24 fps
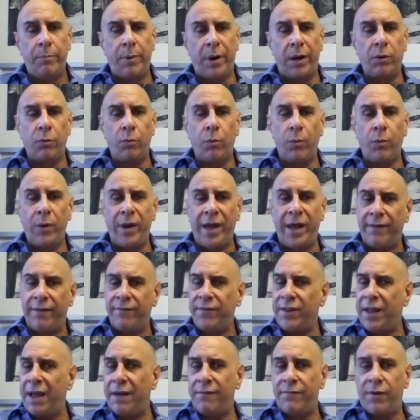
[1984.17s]
we have to have
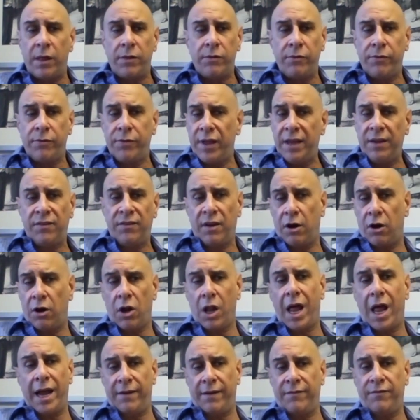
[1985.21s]
other things in our
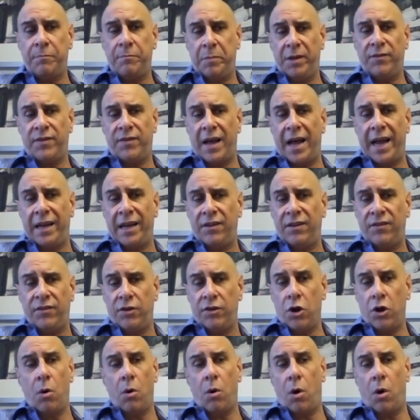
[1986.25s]
life besides
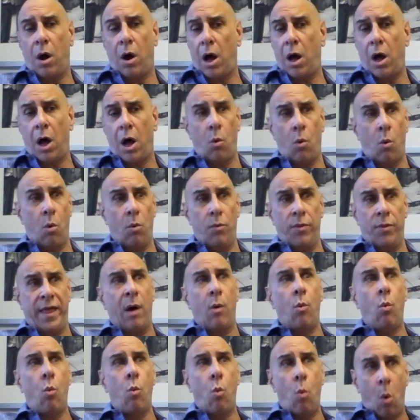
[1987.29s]
that
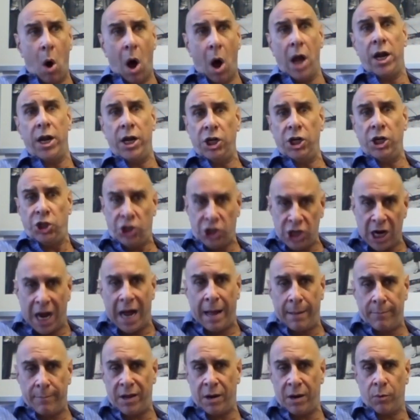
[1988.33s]
one
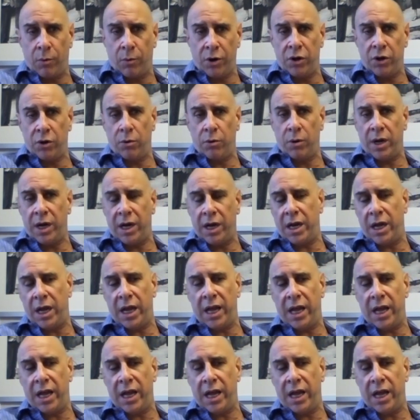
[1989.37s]
job that we're doing, and